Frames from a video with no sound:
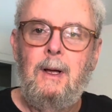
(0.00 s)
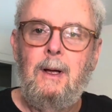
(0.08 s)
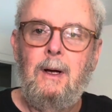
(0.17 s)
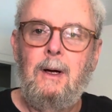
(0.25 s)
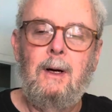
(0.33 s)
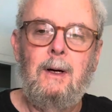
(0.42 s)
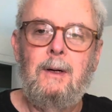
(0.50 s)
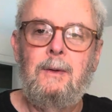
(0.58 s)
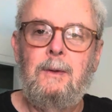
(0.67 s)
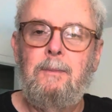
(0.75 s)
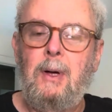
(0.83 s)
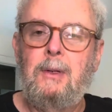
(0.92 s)

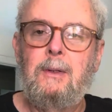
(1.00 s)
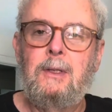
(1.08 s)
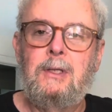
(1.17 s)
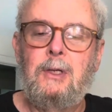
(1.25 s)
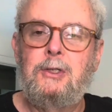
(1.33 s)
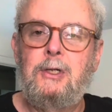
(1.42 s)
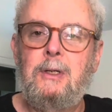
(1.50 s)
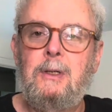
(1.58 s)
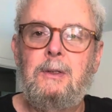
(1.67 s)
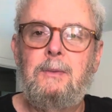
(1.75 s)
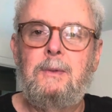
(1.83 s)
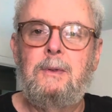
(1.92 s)
the button that tells you
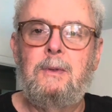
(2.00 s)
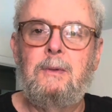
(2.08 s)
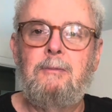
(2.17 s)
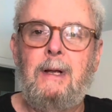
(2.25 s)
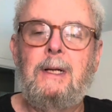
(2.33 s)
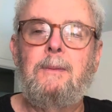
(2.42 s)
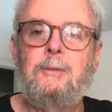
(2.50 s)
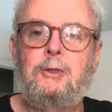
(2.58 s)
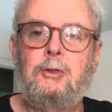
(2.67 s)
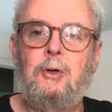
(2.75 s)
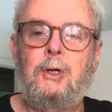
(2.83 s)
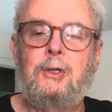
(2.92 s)
to random
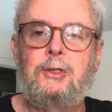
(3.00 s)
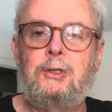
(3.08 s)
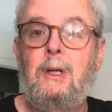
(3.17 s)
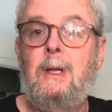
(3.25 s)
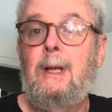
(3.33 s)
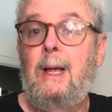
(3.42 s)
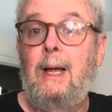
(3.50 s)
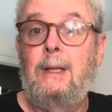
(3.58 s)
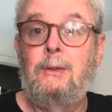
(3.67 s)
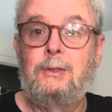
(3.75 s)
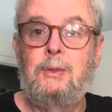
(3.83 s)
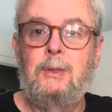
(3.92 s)
choice, and
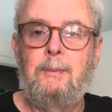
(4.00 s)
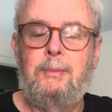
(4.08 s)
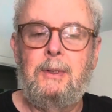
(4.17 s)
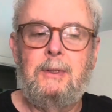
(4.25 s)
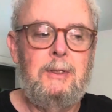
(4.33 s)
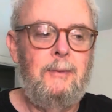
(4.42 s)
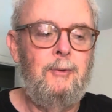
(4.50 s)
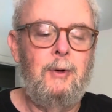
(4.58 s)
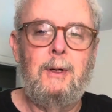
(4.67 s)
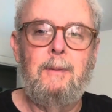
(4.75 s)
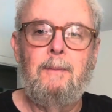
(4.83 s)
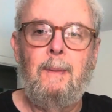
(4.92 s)
you'll see what it picks up for you.